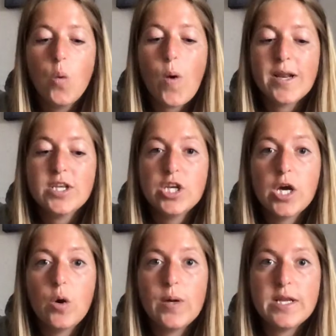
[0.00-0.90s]
wanted to
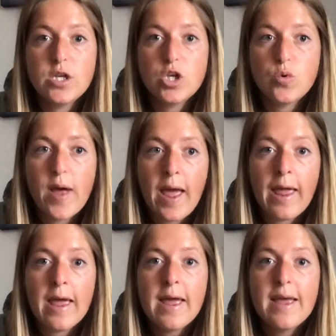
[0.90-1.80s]
go into
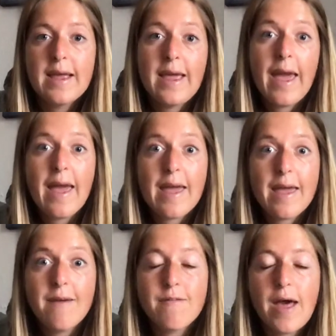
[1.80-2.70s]
a cave